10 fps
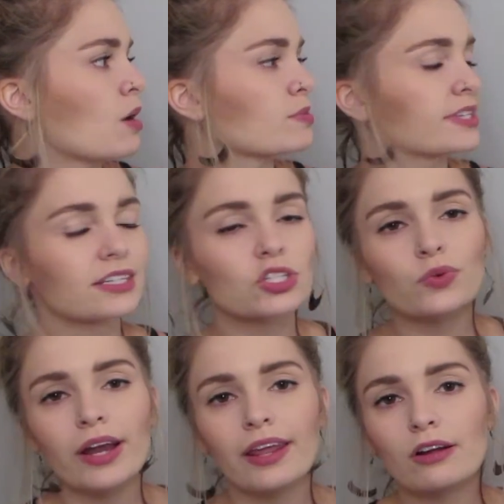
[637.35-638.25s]
sentence
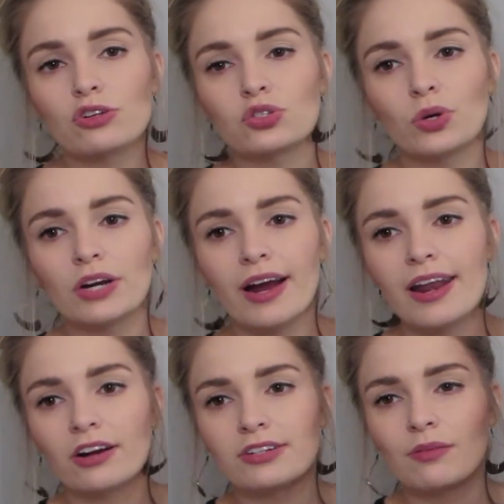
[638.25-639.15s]
writing or story
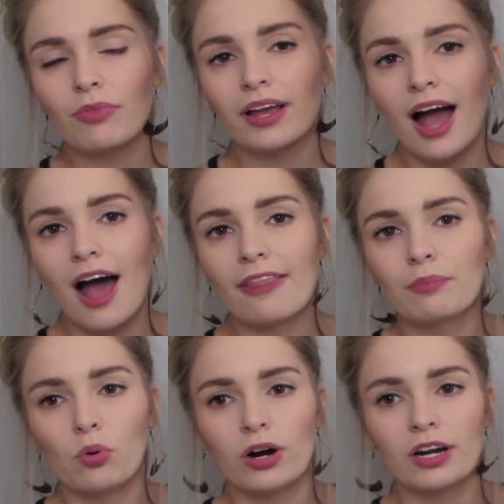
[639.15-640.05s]
writing or something on the
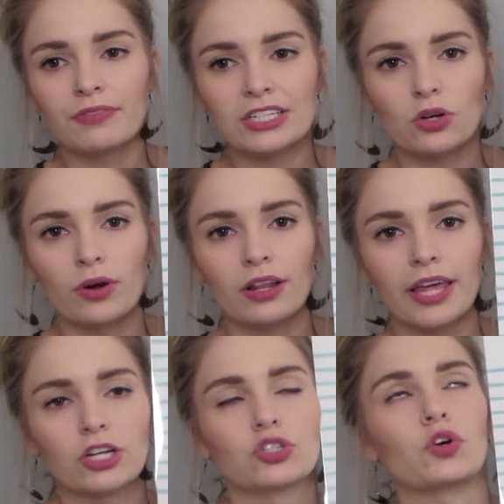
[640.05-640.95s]
board if I don't want to
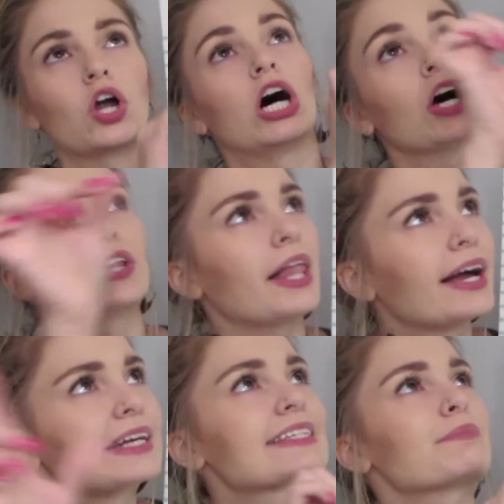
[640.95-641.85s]
like draw the
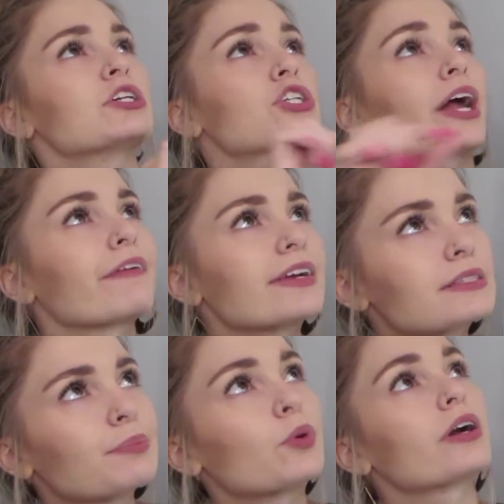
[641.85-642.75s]
lines on my dry
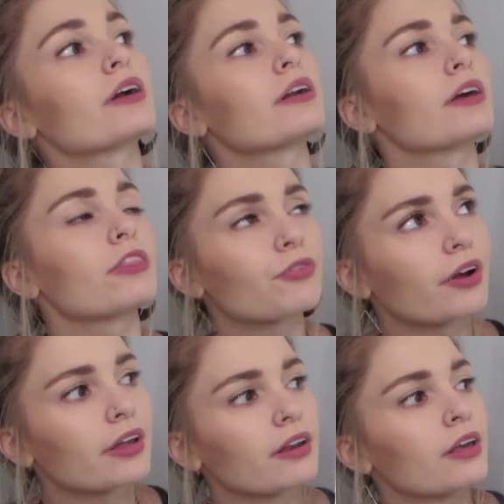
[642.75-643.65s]
erase board in the
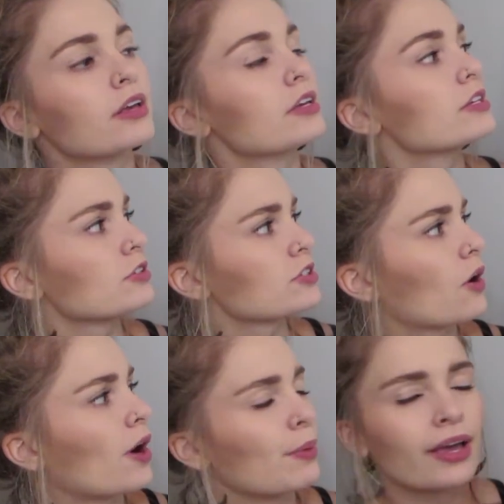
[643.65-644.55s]
front.
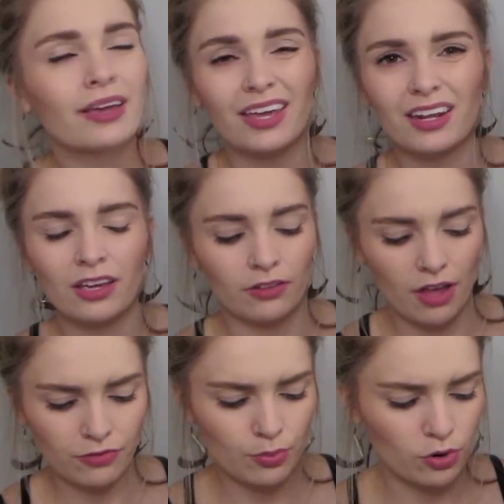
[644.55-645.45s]
So I might get
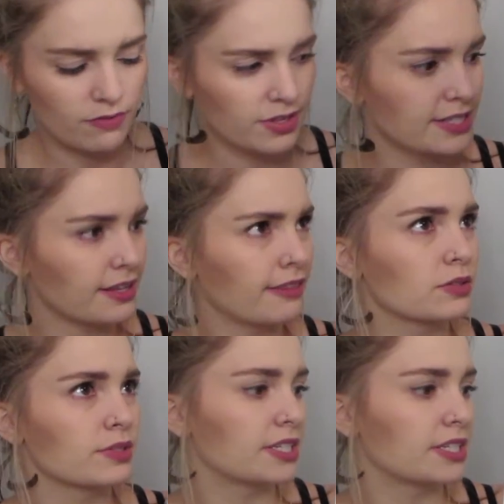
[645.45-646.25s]
a few more of these, and this was